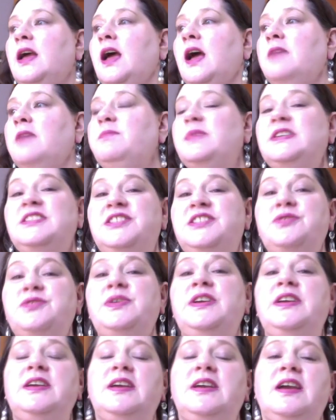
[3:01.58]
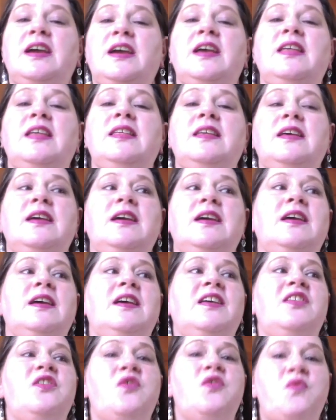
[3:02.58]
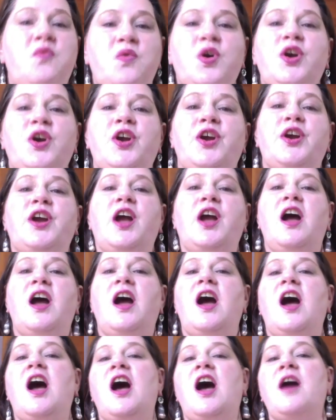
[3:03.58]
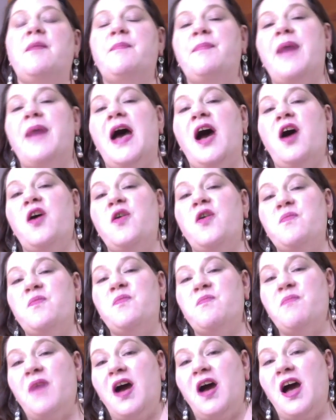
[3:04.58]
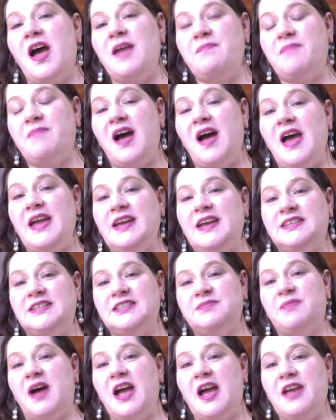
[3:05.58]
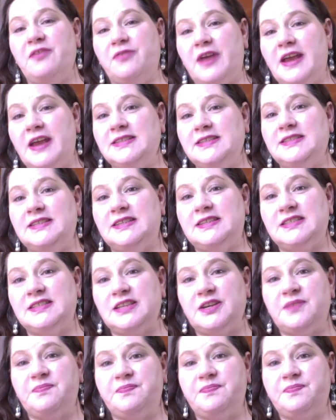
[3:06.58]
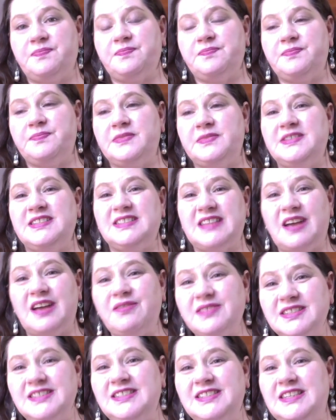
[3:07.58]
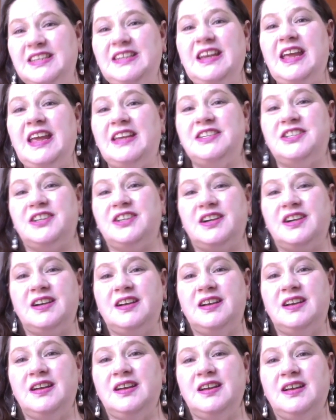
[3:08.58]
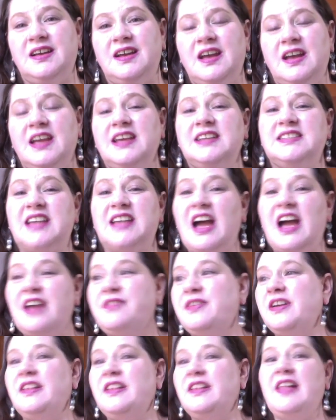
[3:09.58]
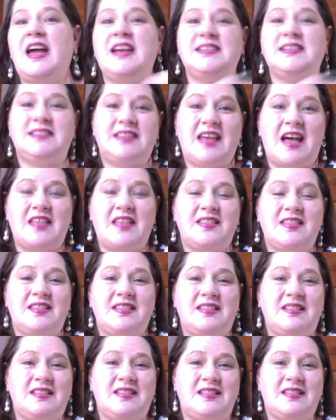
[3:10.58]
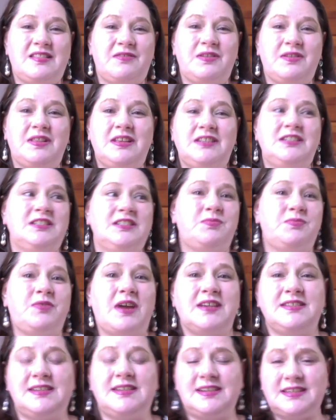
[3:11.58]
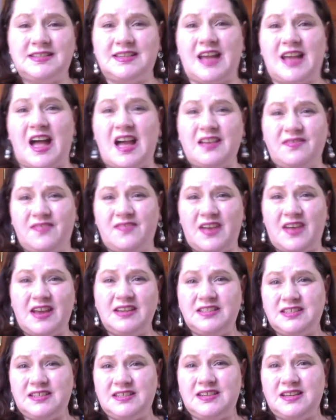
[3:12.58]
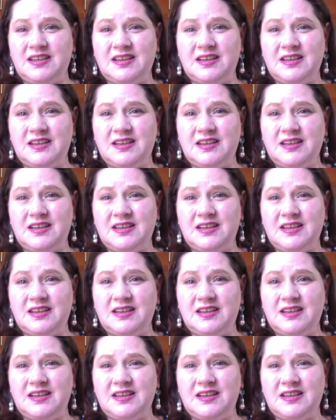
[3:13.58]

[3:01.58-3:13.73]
I've been doing the work about my bias, my racism, since I was a teenager. Because I realized that the religious prejudice I faced